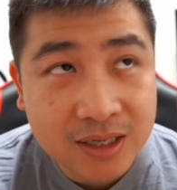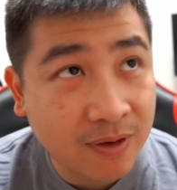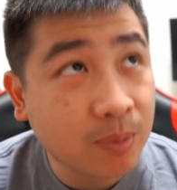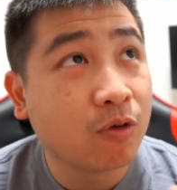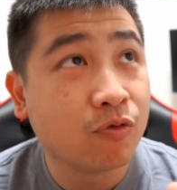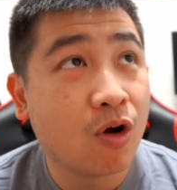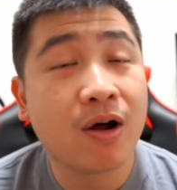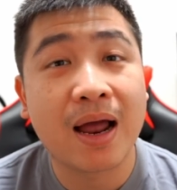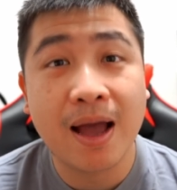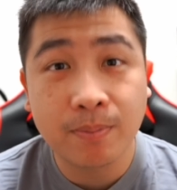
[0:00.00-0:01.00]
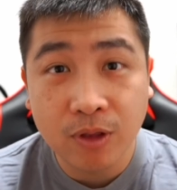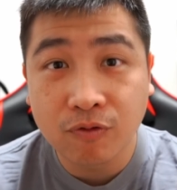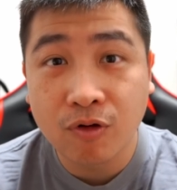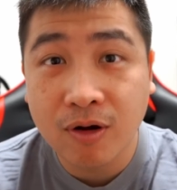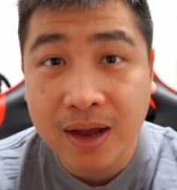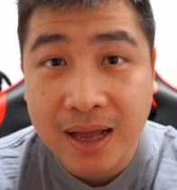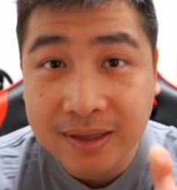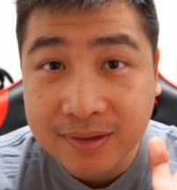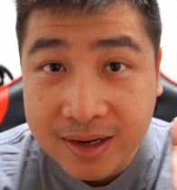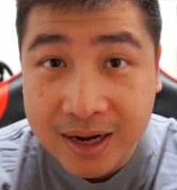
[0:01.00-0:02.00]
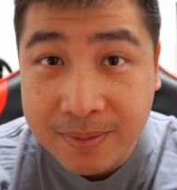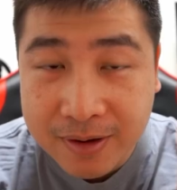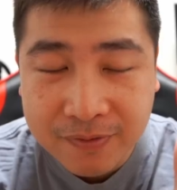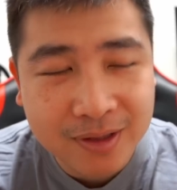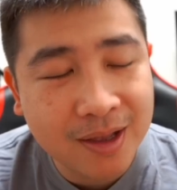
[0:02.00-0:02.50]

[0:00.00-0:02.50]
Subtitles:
if I'm not wrong, disclaimer first,